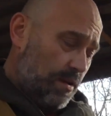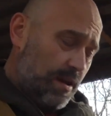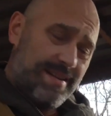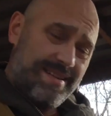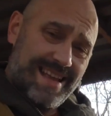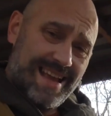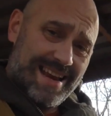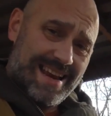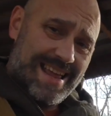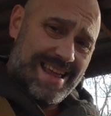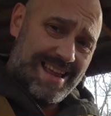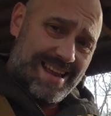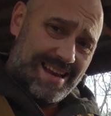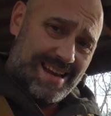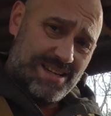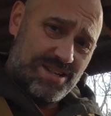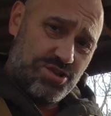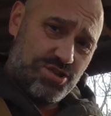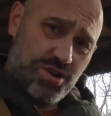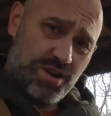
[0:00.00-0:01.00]
Right then,
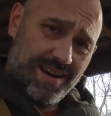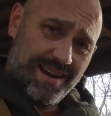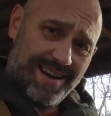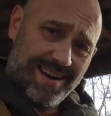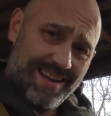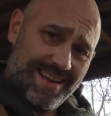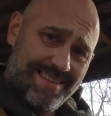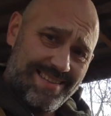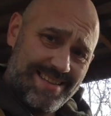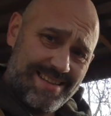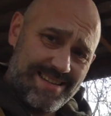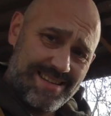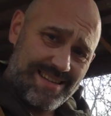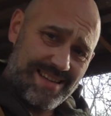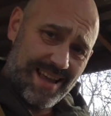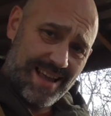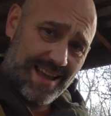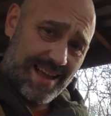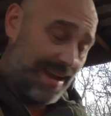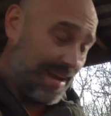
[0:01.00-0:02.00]
let's try and light
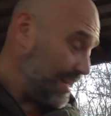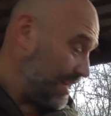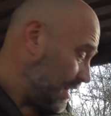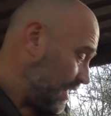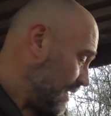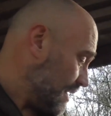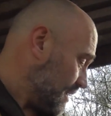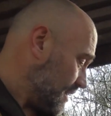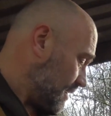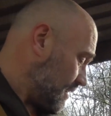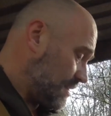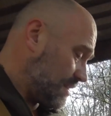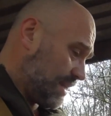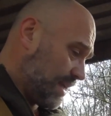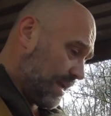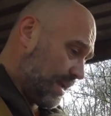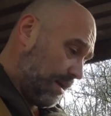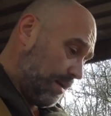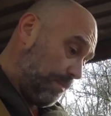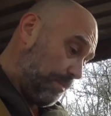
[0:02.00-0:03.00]
this igniter
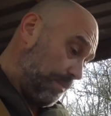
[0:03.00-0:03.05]
stick